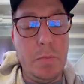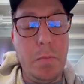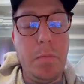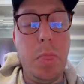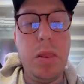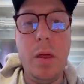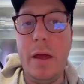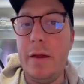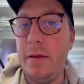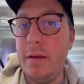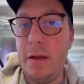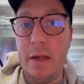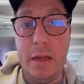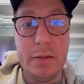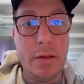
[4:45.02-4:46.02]

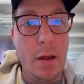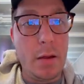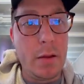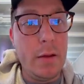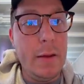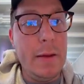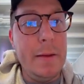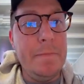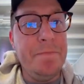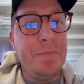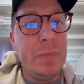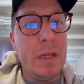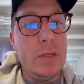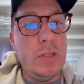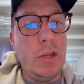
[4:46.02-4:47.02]
I can't talk.
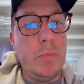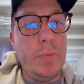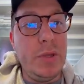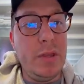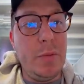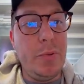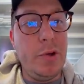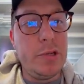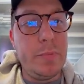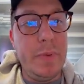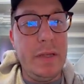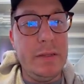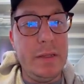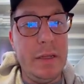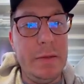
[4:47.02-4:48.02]
So you put the push
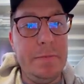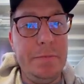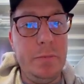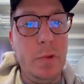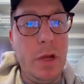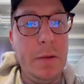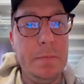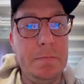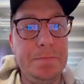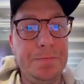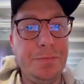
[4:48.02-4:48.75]
pins in, right?